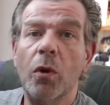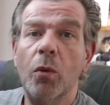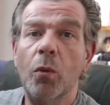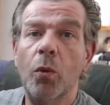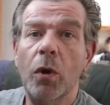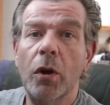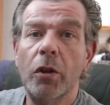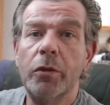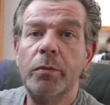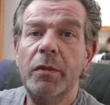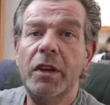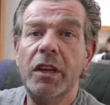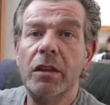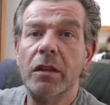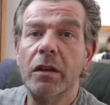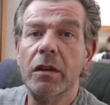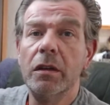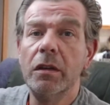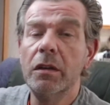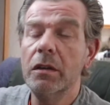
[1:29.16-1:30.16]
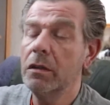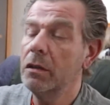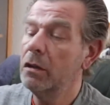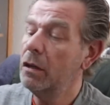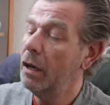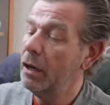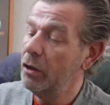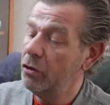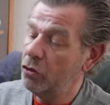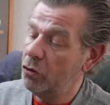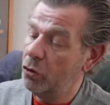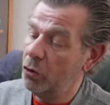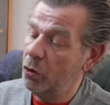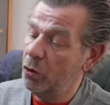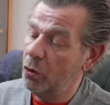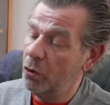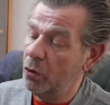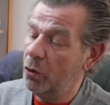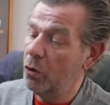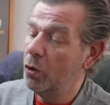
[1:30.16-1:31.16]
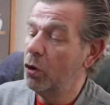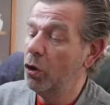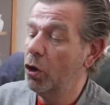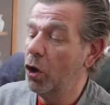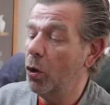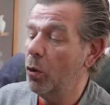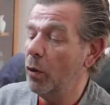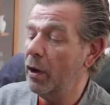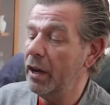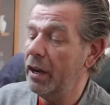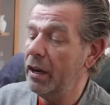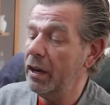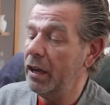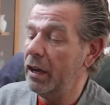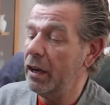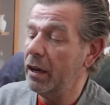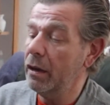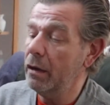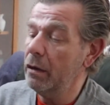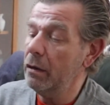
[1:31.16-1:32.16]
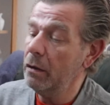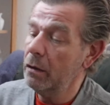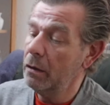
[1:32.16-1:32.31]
watt meter has to go in here,